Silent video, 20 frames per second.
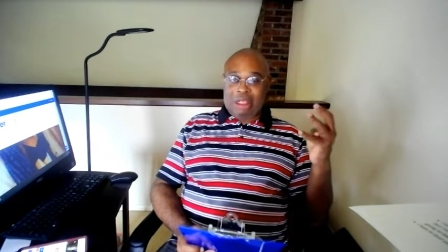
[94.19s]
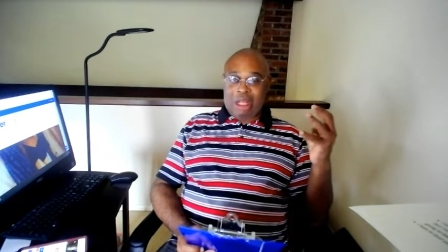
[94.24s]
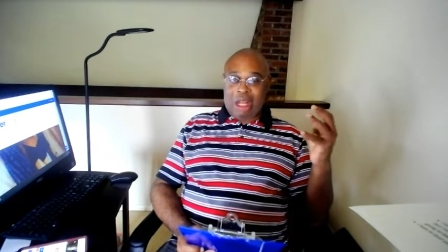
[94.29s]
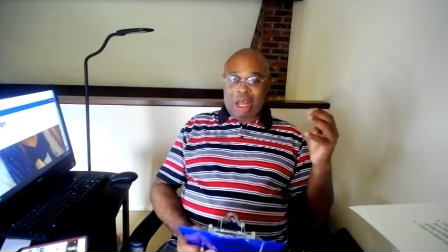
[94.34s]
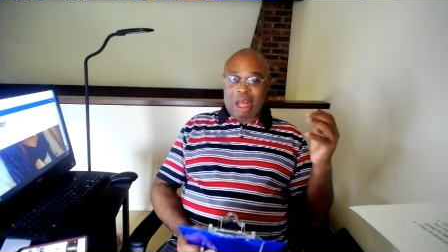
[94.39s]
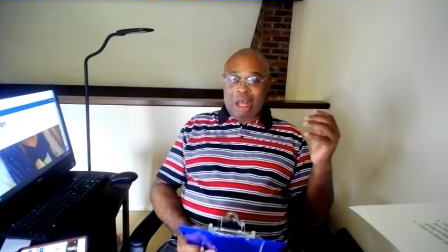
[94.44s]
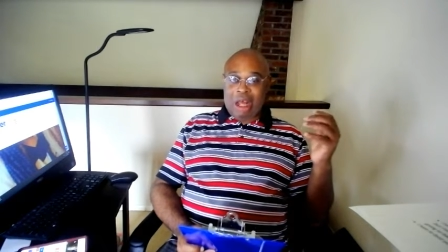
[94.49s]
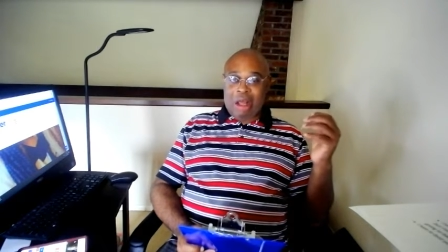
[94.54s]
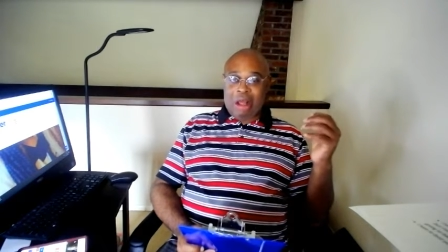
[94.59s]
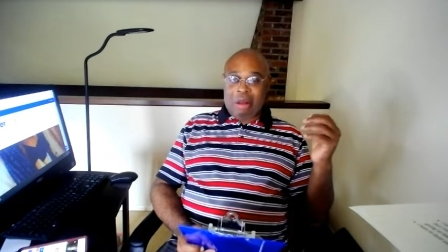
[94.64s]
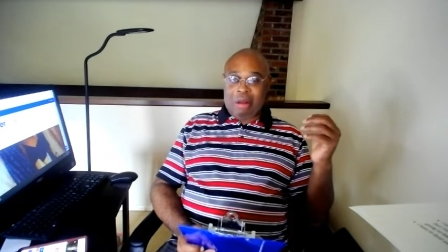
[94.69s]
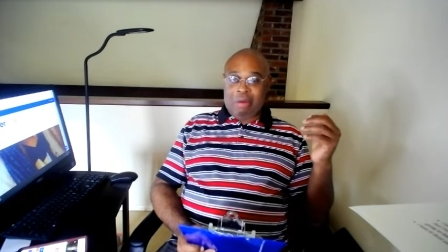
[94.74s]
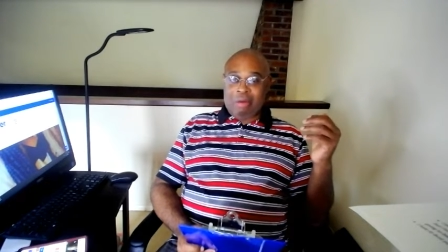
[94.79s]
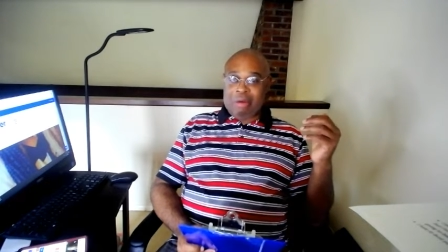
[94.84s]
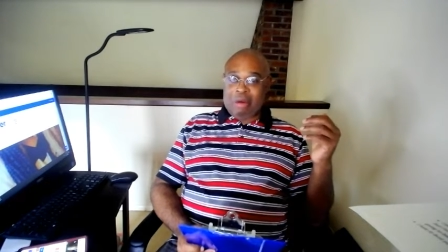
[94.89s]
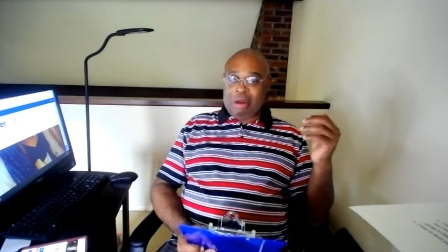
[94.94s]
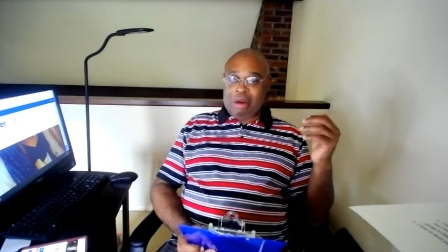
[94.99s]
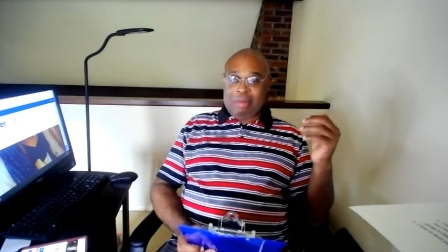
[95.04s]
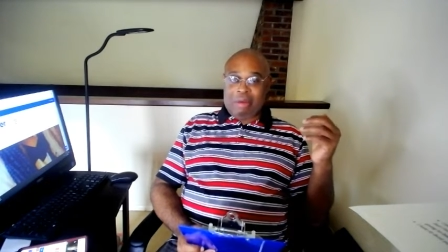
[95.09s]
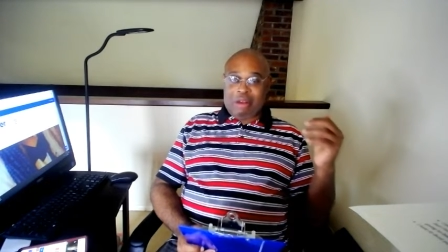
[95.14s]
Uh,
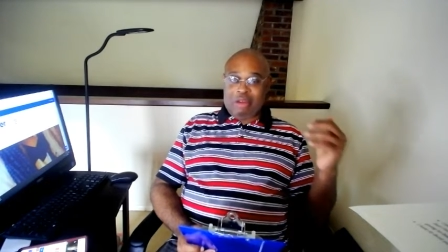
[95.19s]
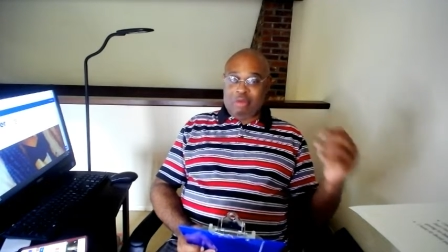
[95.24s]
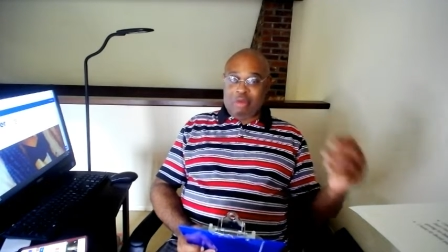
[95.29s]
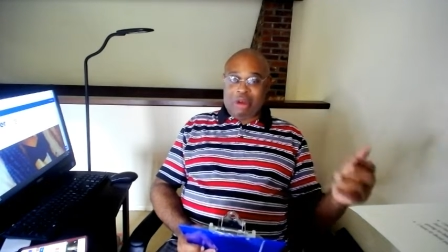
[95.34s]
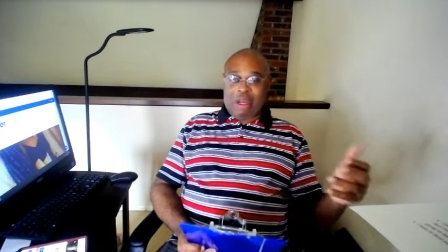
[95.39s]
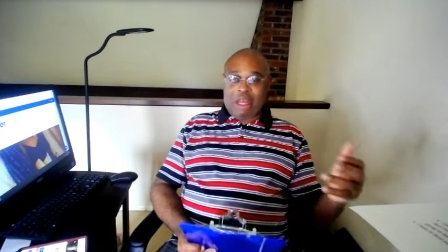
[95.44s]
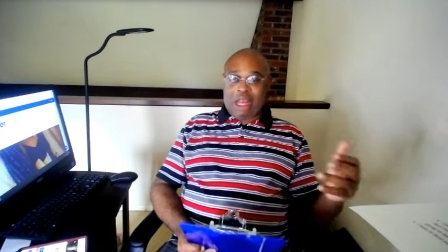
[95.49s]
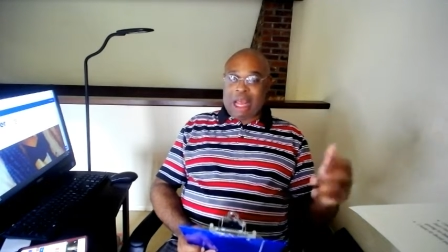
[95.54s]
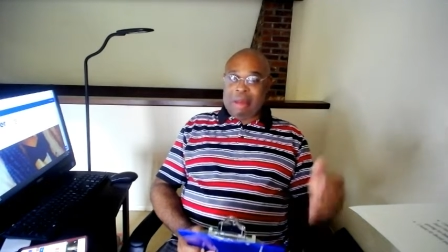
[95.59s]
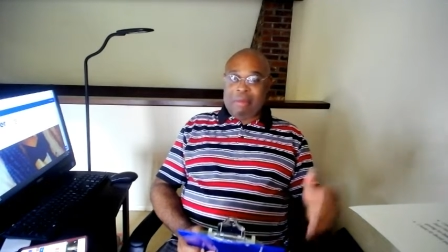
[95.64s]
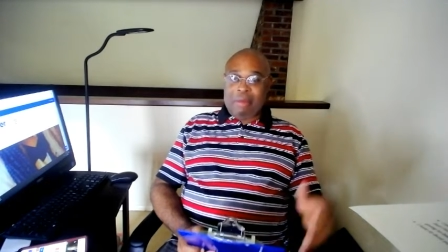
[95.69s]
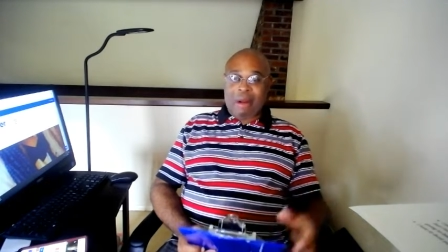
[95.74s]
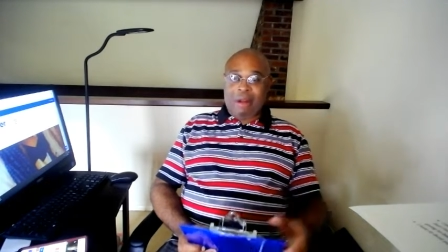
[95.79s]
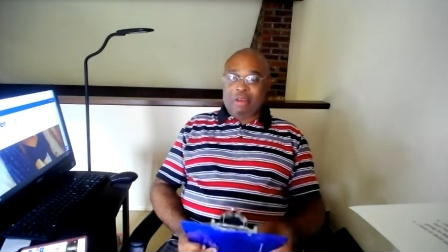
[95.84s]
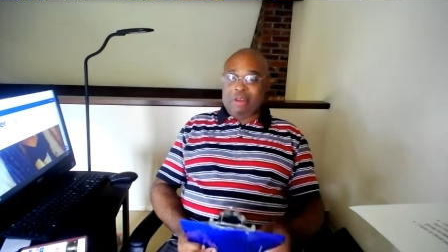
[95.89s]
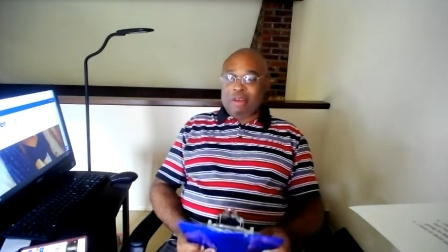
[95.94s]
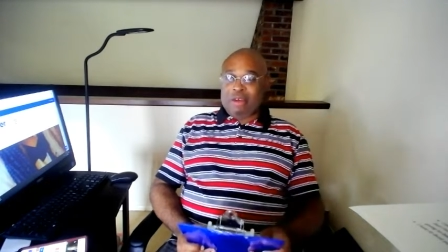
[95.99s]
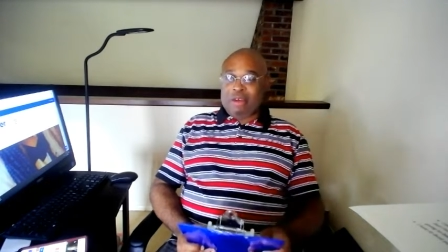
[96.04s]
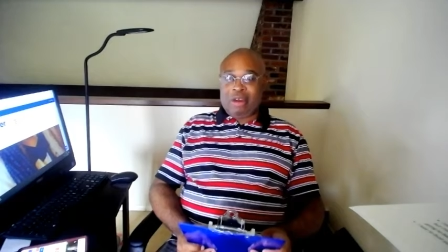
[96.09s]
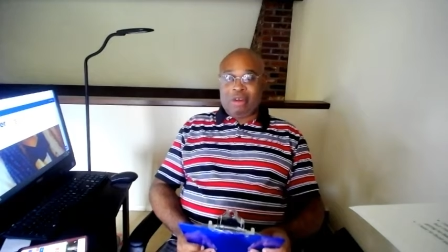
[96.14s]
we're going to be three-time
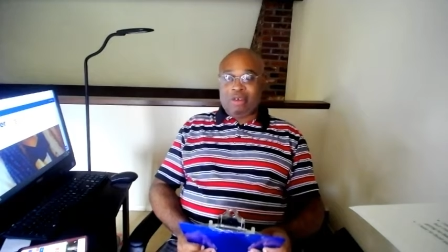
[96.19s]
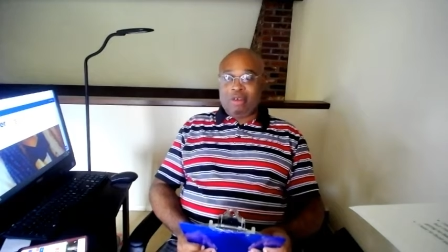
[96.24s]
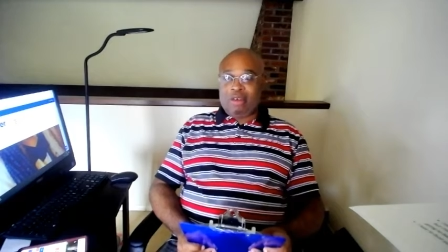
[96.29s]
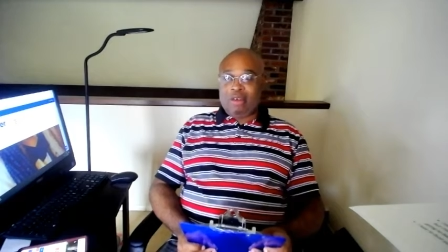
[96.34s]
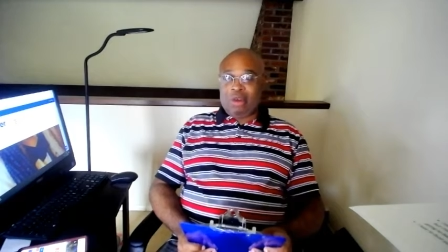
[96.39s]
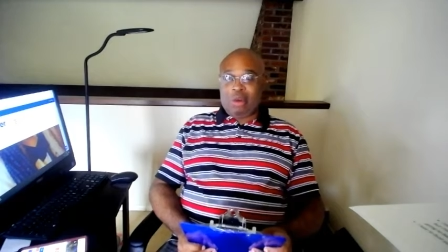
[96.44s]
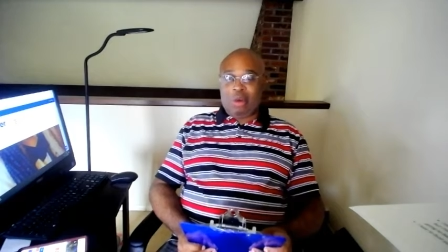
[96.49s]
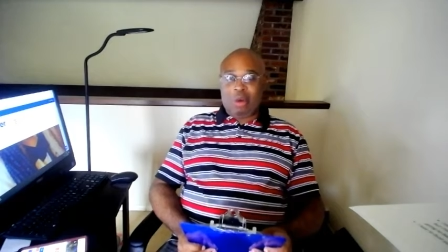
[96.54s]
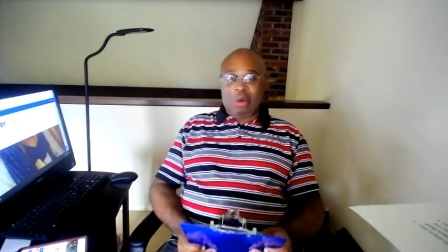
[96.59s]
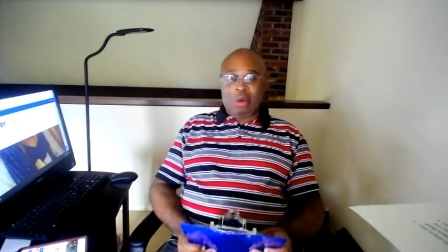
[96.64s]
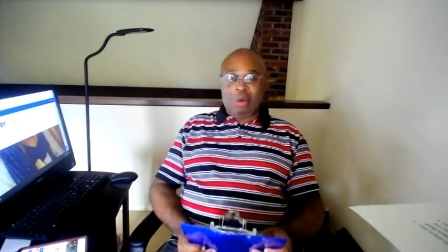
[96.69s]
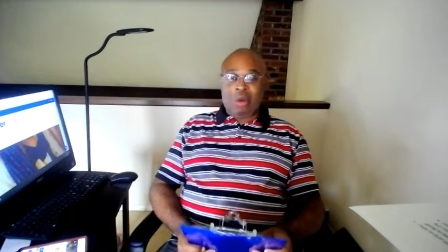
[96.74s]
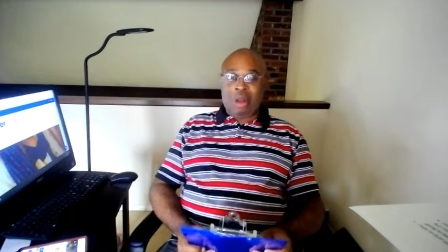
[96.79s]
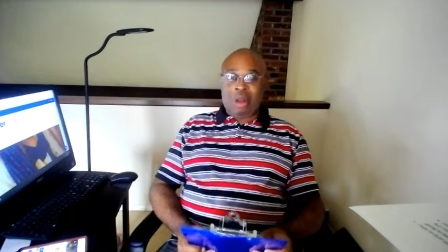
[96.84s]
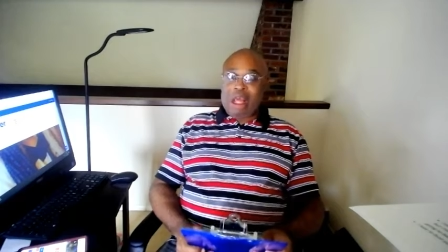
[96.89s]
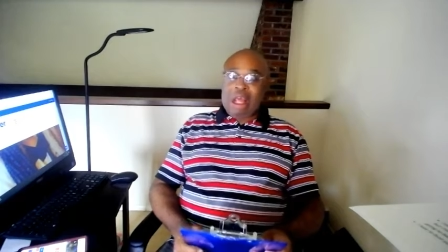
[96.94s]
authors here soon.